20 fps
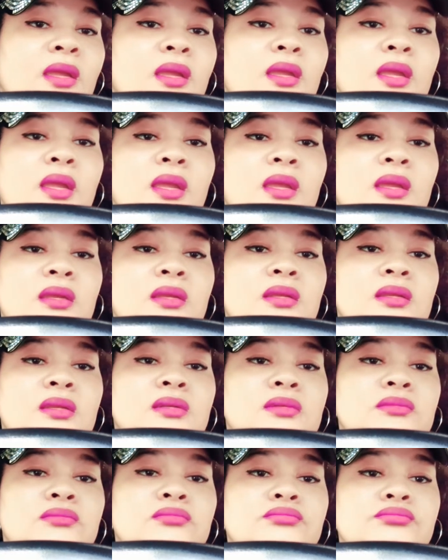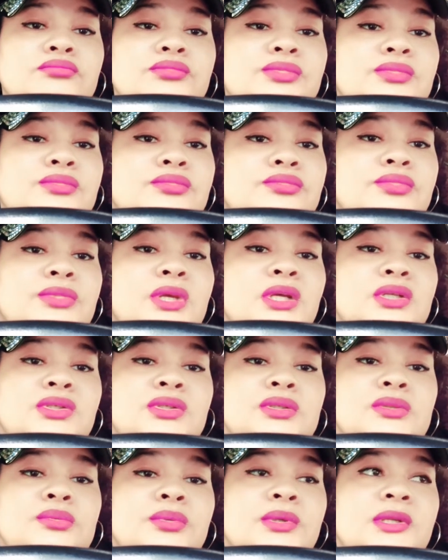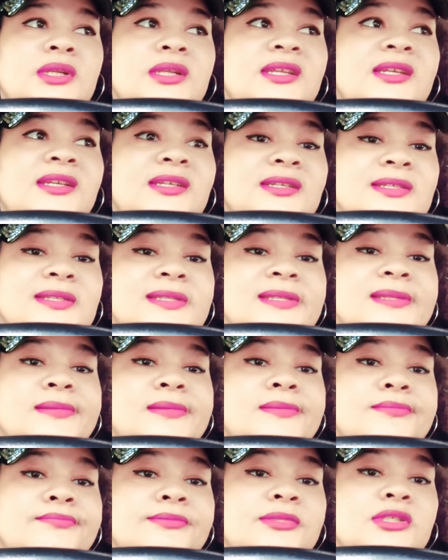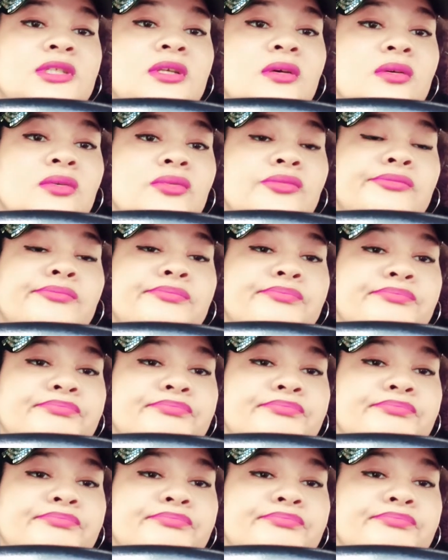And that's just what it is. So,